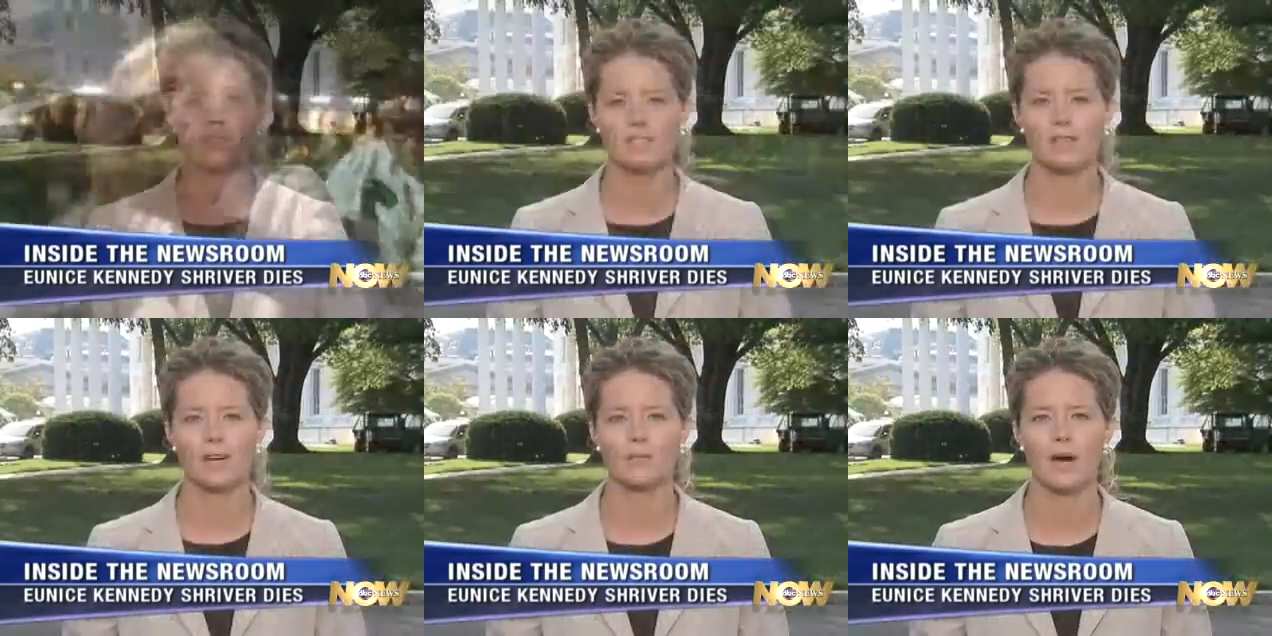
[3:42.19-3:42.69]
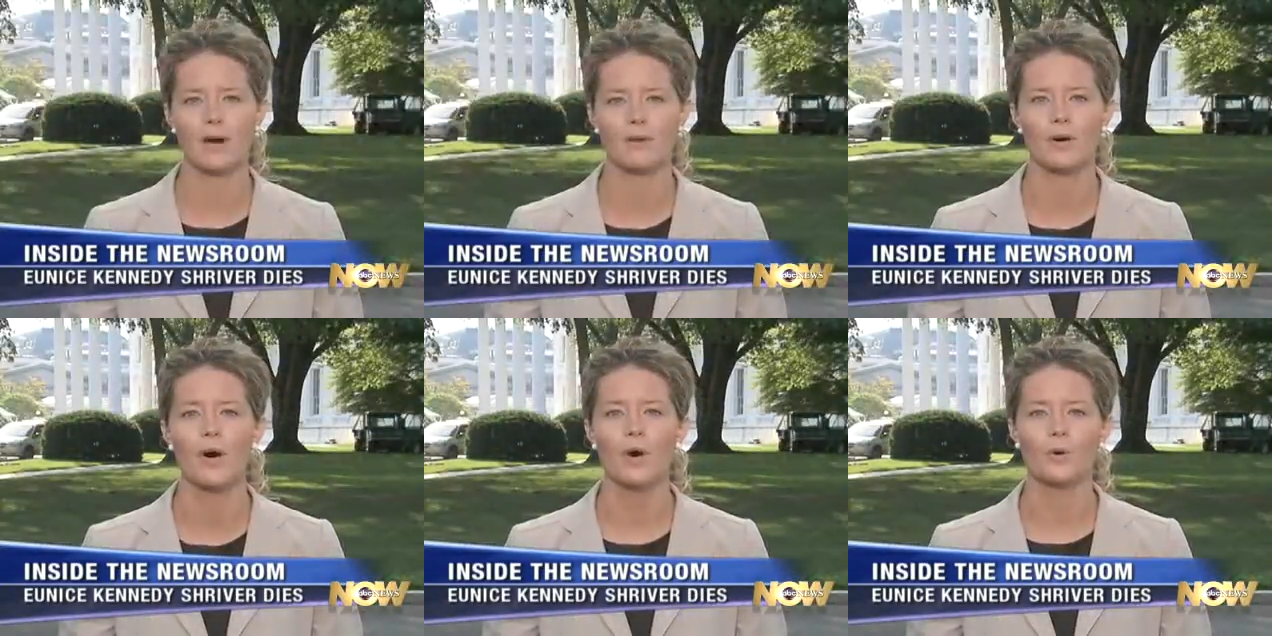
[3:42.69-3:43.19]
President
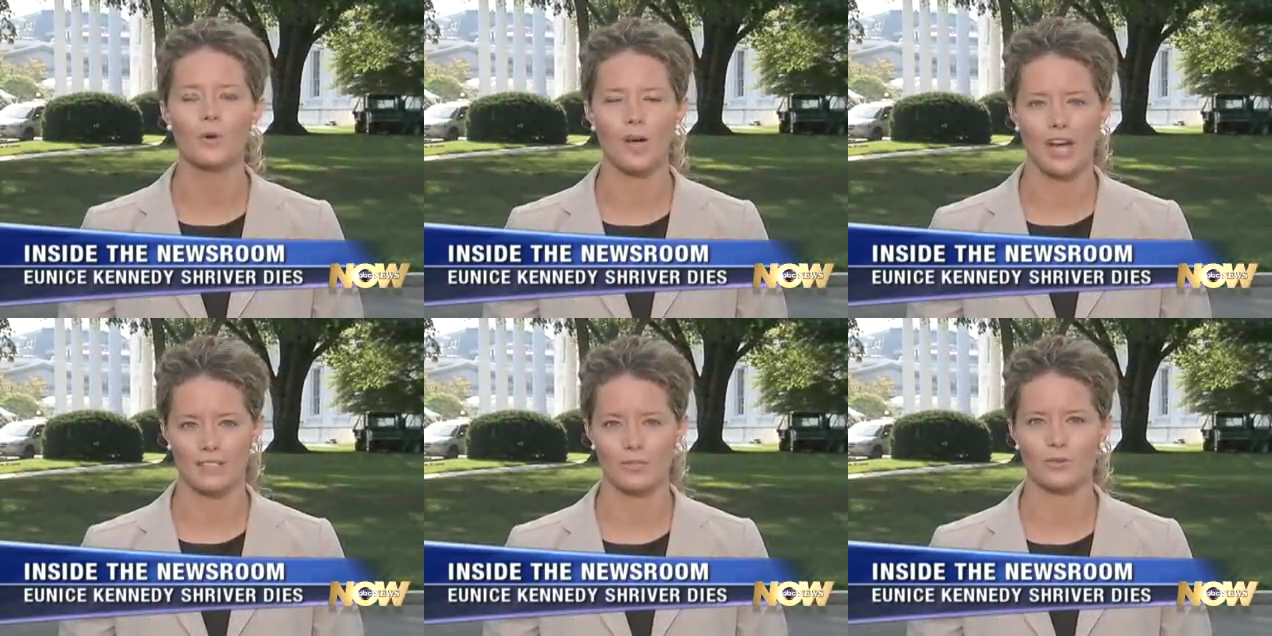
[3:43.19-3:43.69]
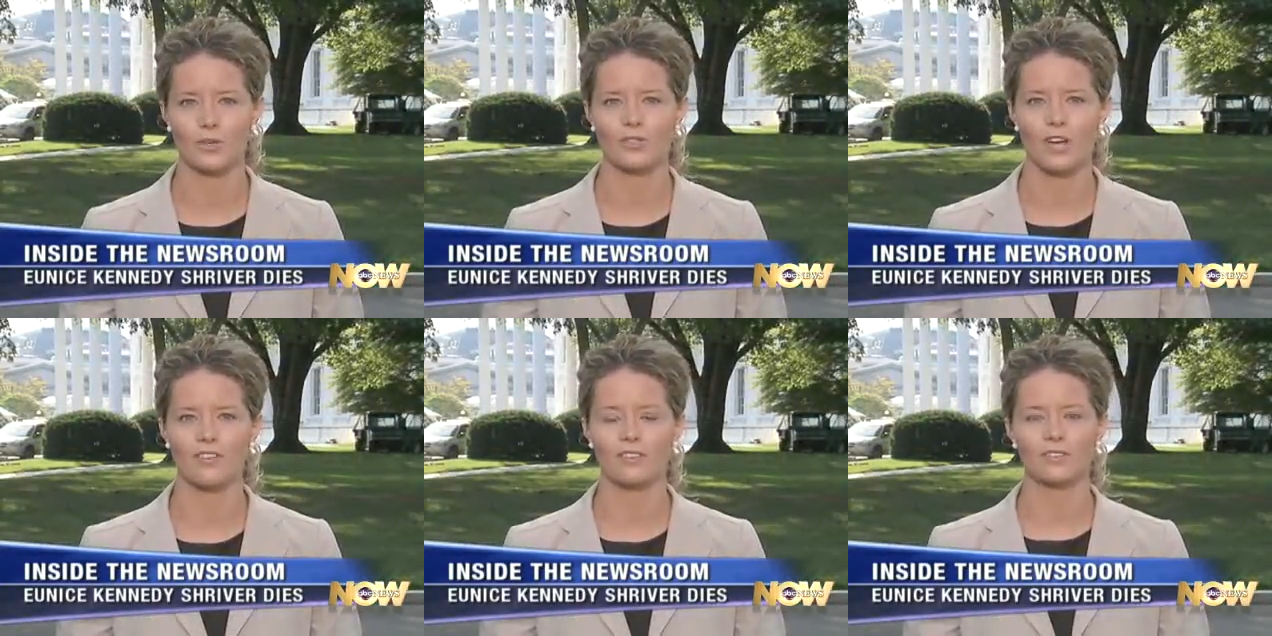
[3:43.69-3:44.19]
Obama will, as you know,
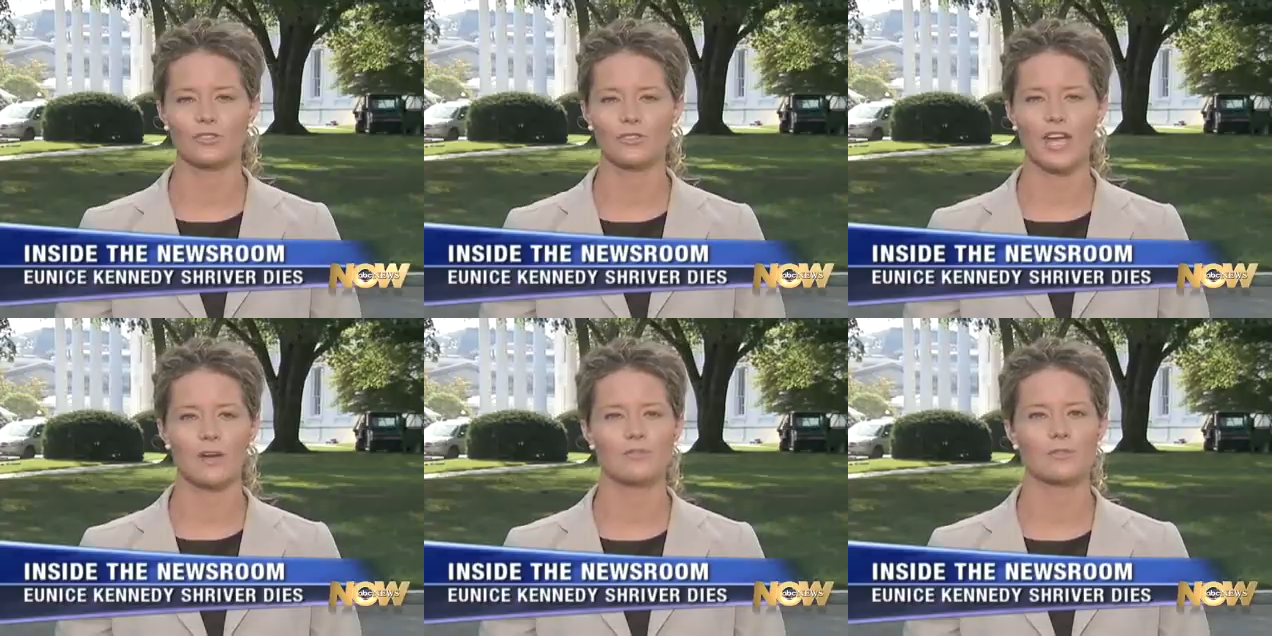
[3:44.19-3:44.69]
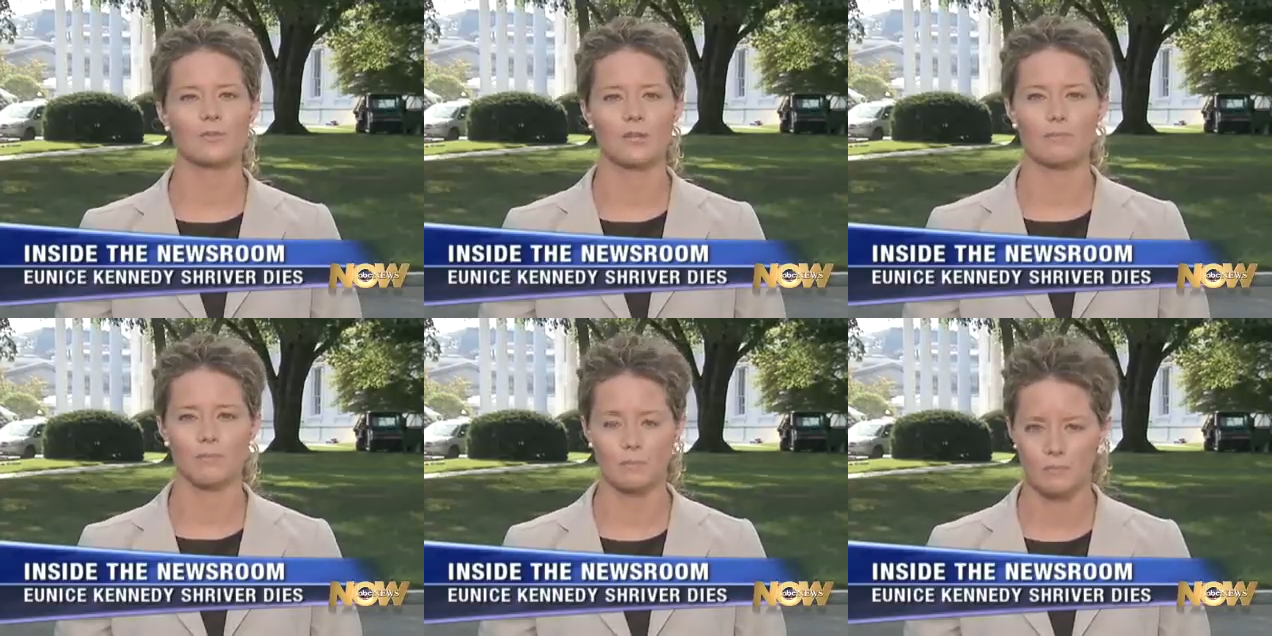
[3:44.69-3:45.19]
travel to New Hampshire.
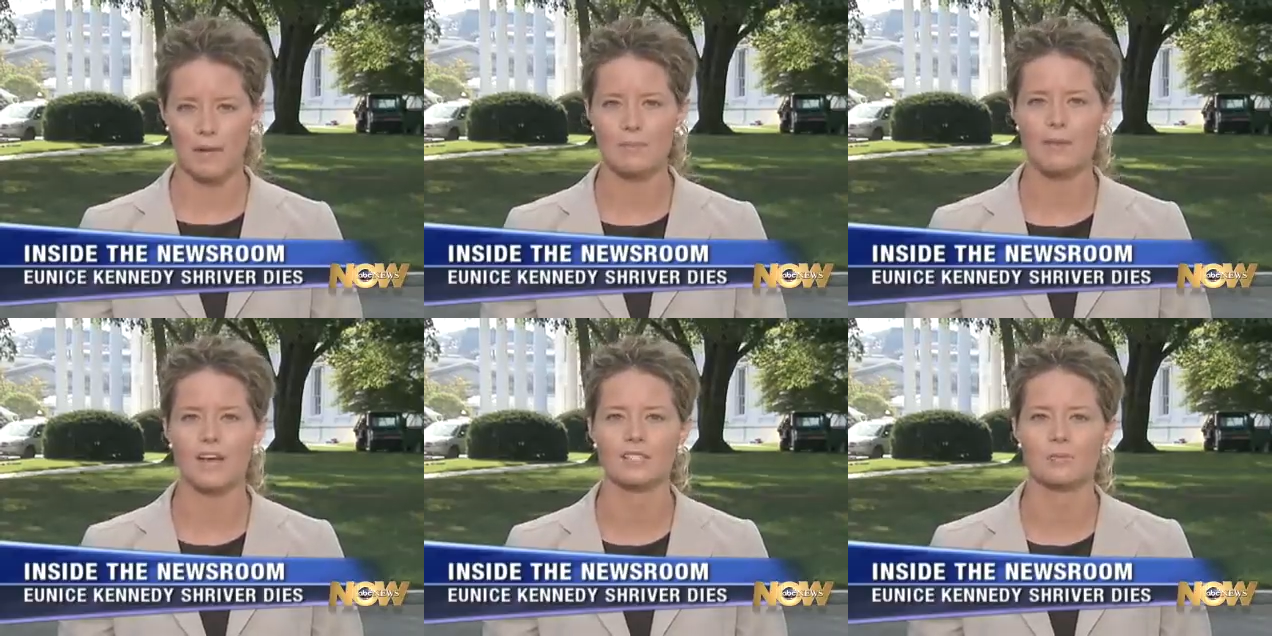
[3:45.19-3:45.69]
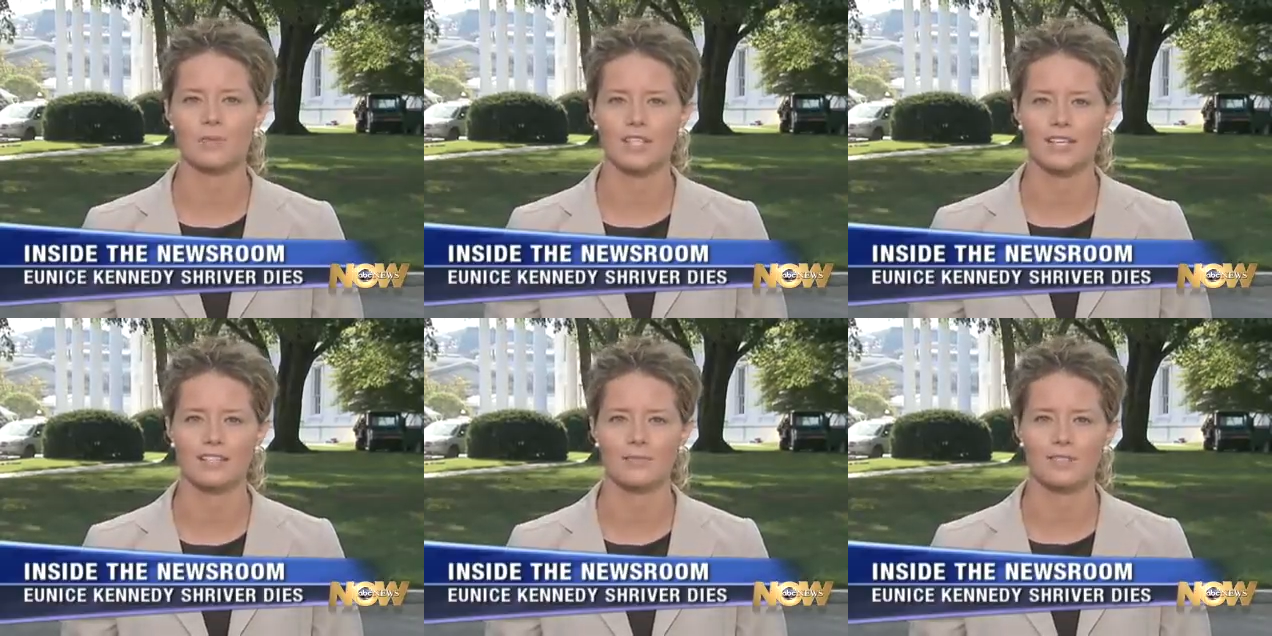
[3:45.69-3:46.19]
We might possibly
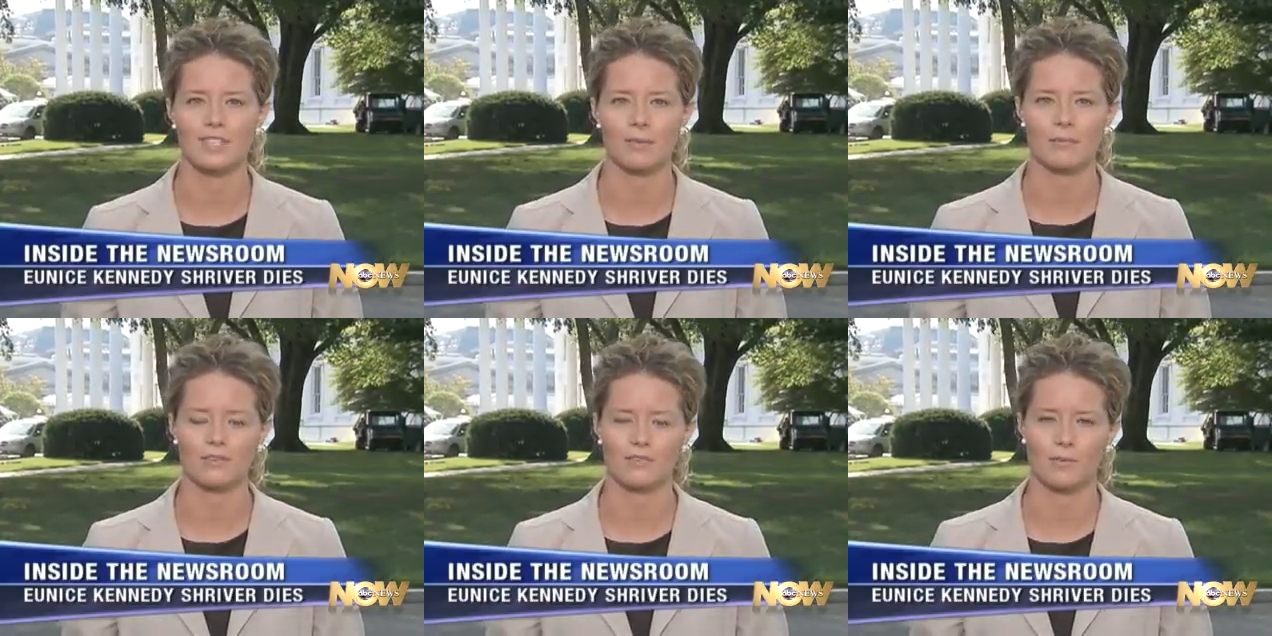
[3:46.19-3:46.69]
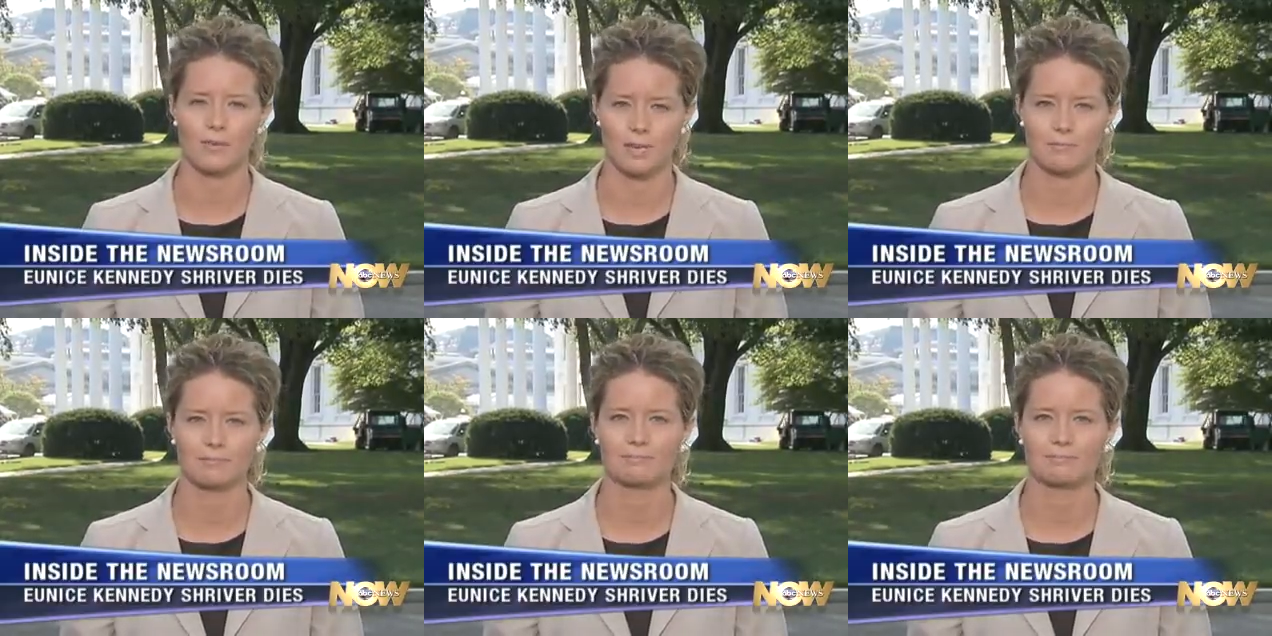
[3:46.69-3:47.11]
get some statement from him.